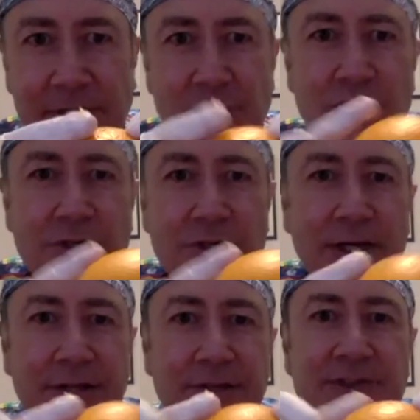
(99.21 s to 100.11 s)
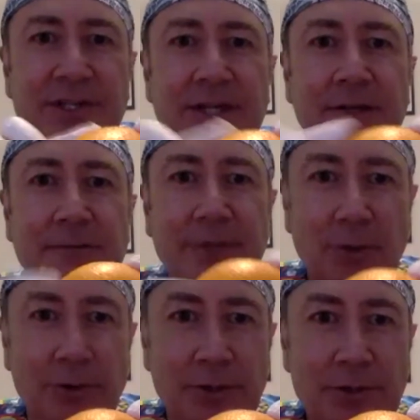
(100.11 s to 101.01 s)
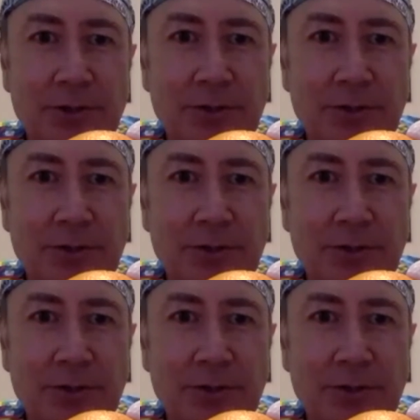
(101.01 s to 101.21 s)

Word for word: which is like the skin of the orange.